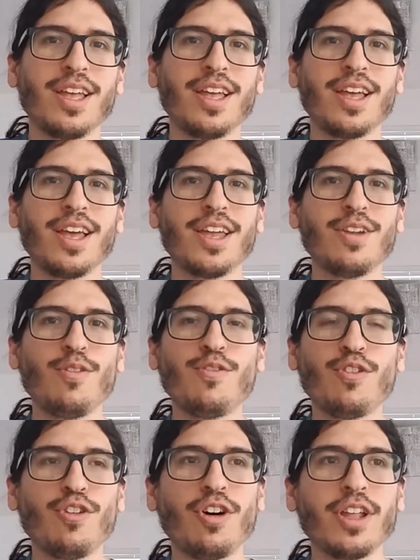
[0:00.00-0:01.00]
And
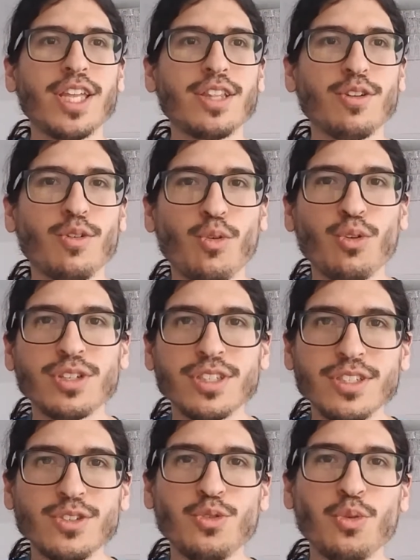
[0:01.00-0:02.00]
overall, I think the course
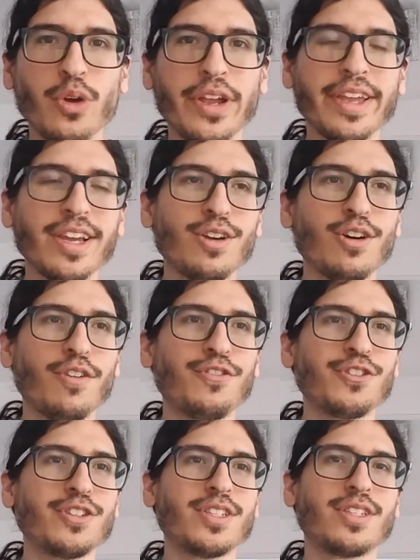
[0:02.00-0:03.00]
is great. It
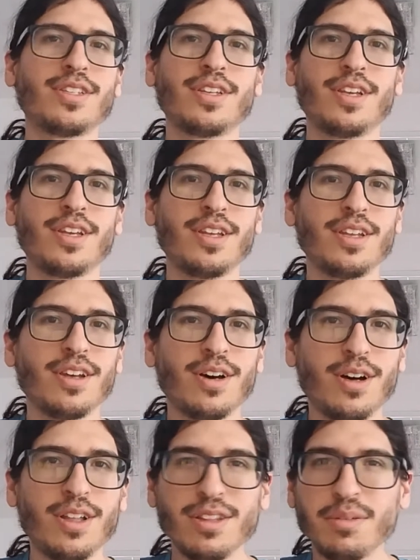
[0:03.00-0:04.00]
covers
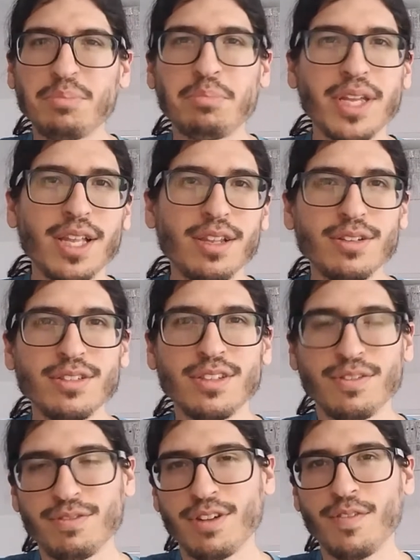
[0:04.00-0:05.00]
all the pillars
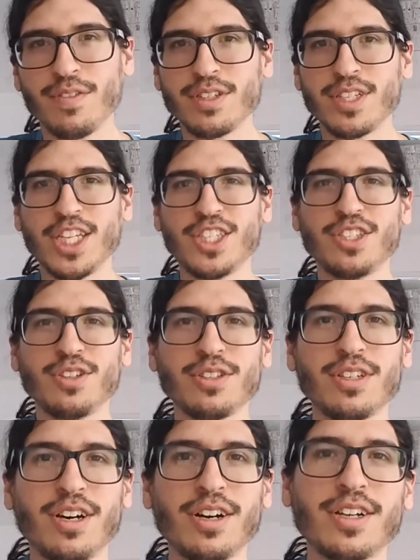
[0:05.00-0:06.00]
of conversational
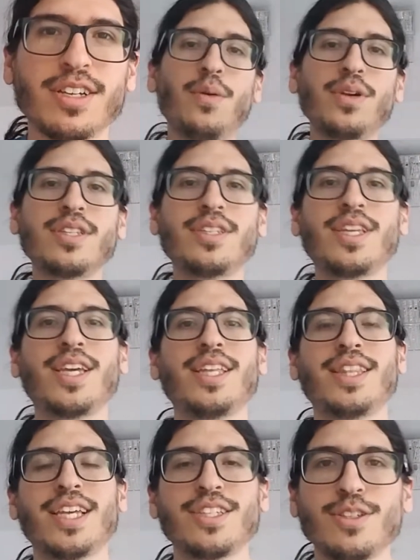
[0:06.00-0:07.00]
talk. I would
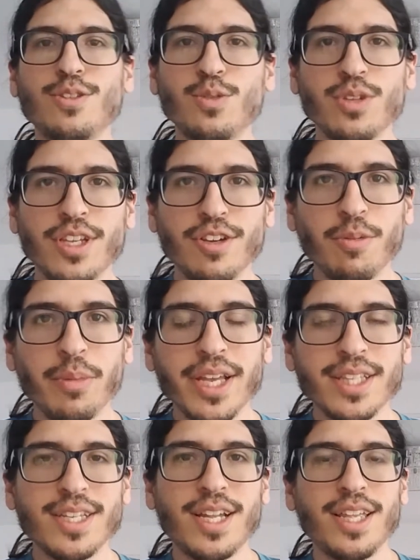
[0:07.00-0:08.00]
say thanks to Duolingo,
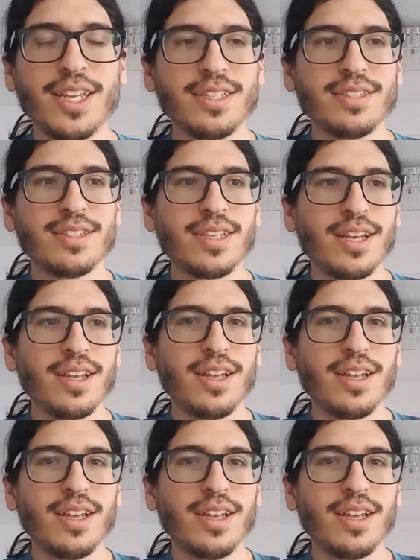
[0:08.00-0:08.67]
my Italian is